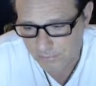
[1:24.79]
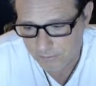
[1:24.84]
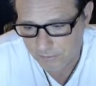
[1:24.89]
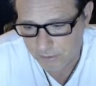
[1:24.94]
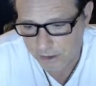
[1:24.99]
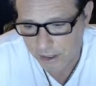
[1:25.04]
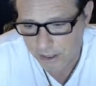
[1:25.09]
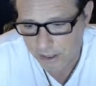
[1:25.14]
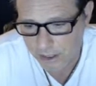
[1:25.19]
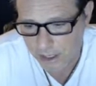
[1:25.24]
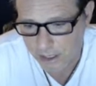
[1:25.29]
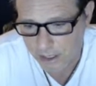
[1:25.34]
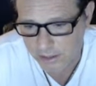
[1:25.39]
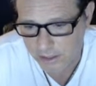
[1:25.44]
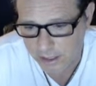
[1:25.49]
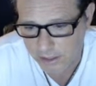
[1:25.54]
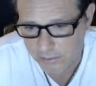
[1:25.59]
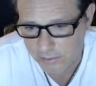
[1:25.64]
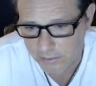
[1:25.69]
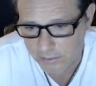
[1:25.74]
red on
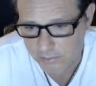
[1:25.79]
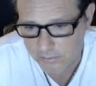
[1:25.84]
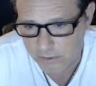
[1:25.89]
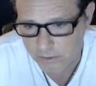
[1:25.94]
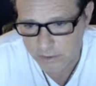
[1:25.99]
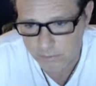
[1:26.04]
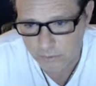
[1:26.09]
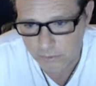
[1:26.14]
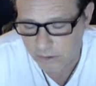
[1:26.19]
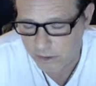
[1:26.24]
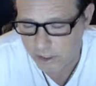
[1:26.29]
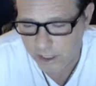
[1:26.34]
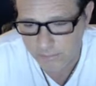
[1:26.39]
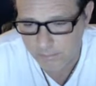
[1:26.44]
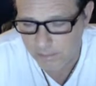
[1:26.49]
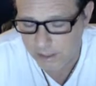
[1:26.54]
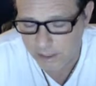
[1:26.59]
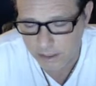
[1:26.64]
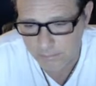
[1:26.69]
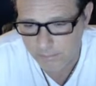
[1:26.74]
that we were
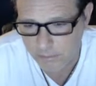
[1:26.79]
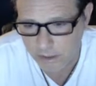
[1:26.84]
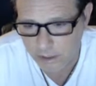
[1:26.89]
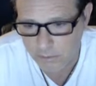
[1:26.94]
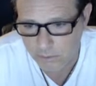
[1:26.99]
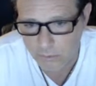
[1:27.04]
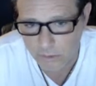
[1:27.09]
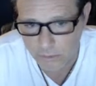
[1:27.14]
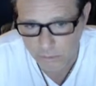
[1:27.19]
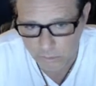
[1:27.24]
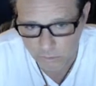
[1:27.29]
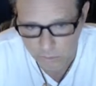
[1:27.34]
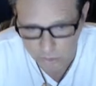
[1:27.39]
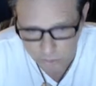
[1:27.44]
not making money. We were,